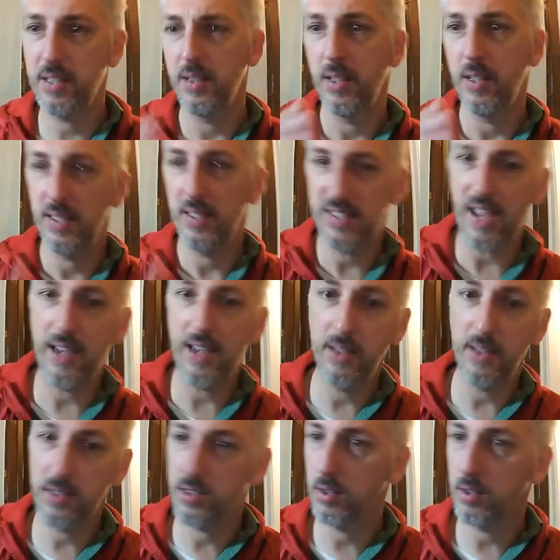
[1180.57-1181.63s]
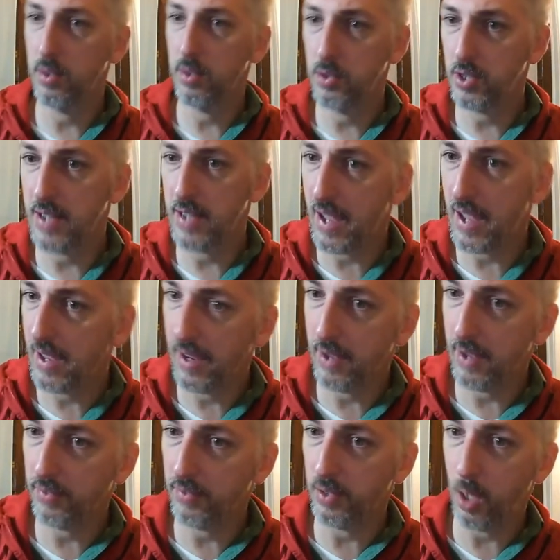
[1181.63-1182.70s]
signs should not
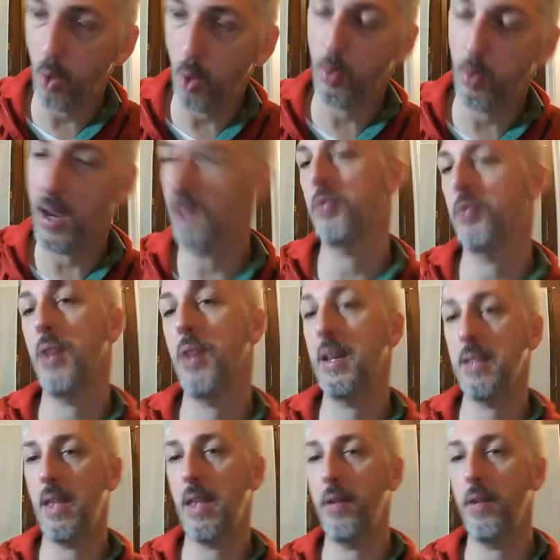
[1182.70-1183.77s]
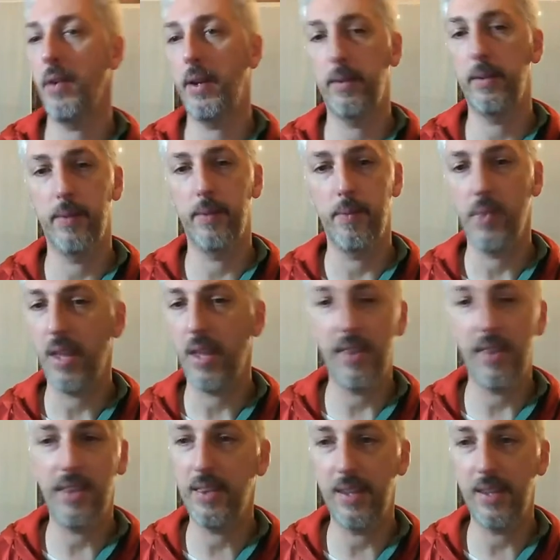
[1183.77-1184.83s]
have low contrast lettering.
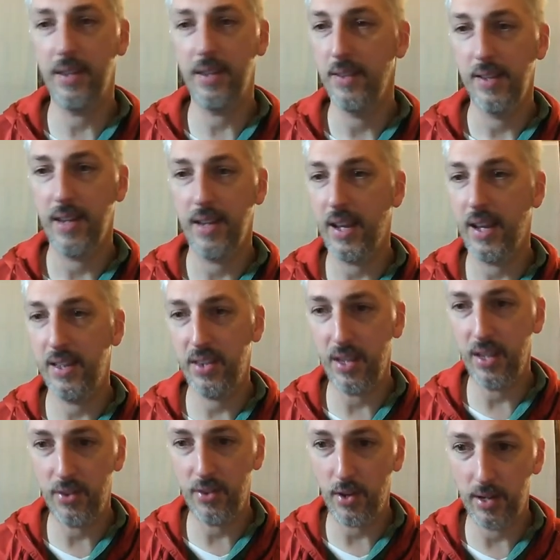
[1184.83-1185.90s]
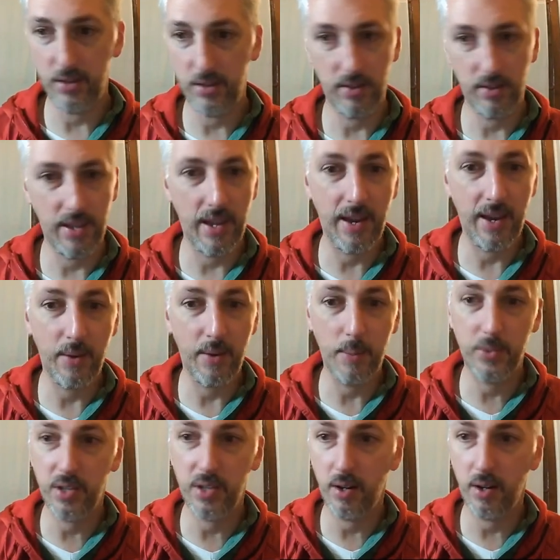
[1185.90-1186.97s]
I thought I took that out. I'm
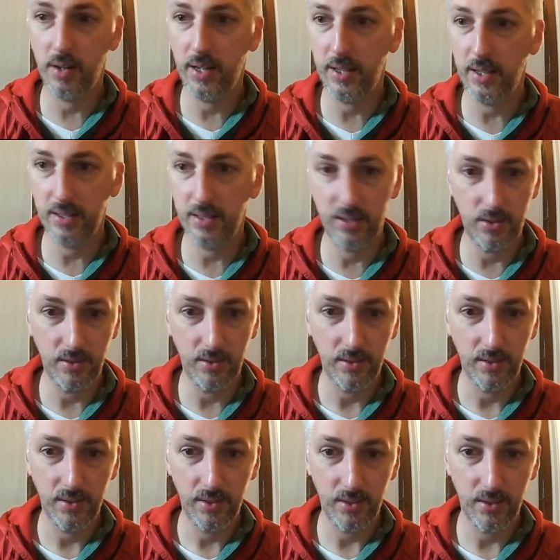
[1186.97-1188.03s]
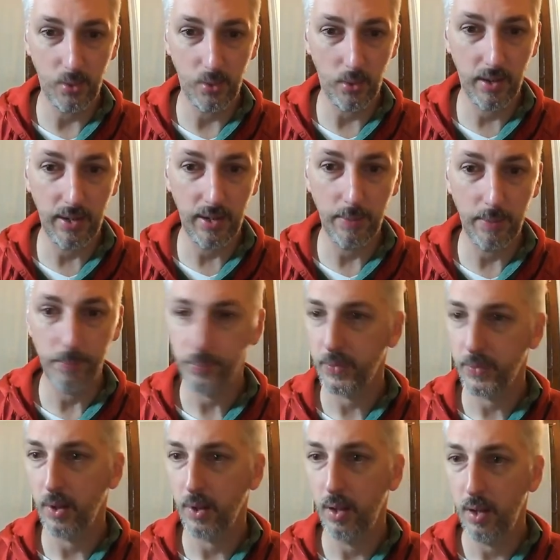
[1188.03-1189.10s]
sorry. It's dorky.
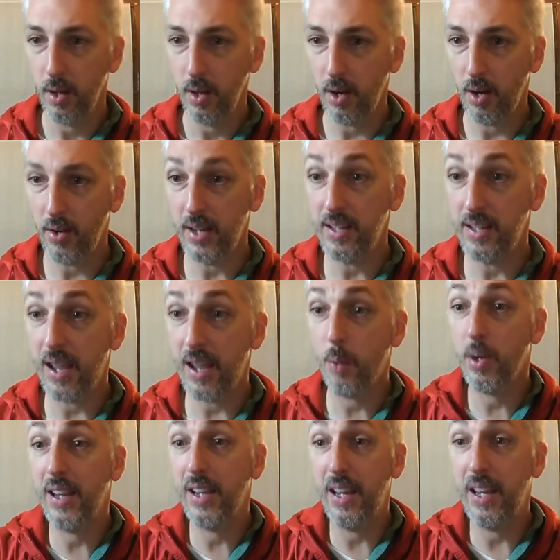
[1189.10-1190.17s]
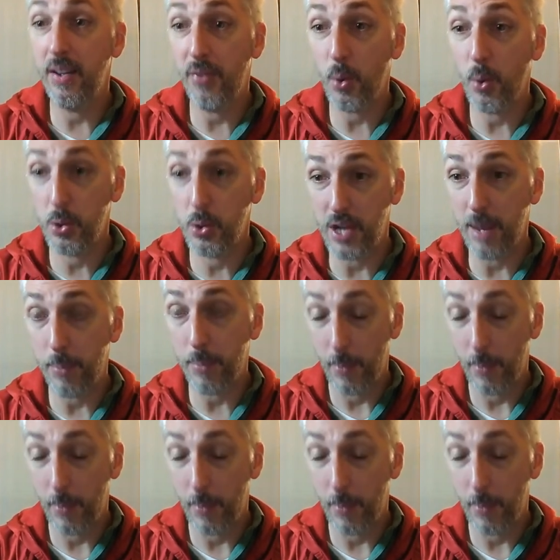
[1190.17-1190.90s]
All right, now we're going to get into Photoshop.